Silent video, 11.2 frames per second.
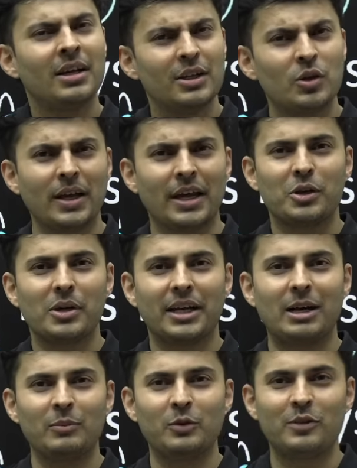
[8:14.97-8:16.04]
It's okay. You can
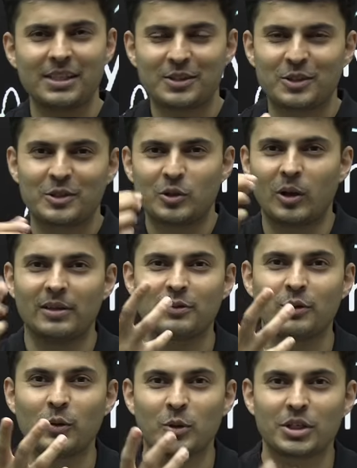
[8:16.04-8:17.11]
come to physics, solve
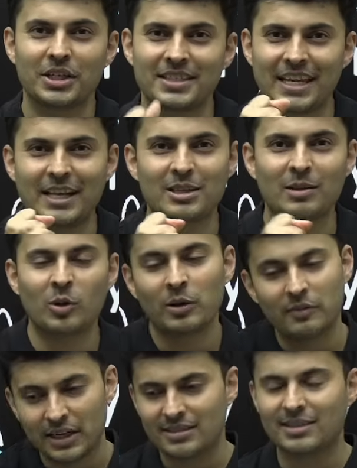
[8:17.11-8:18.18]
few questions, gain some
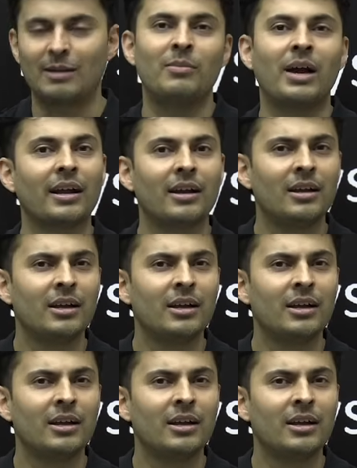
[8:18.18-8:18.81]
confidence, come back.